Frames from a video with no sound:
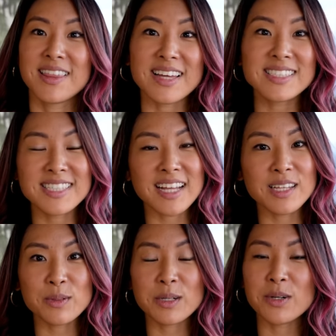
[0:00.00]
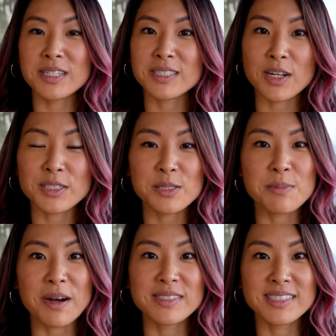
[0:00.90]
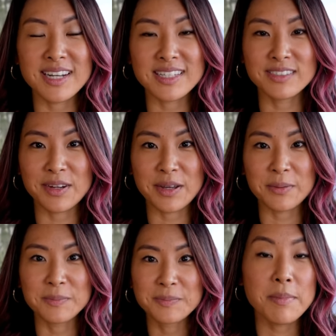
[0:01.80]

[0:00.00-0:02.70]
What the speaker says: That's exactly what I want to talk to you about in today's video.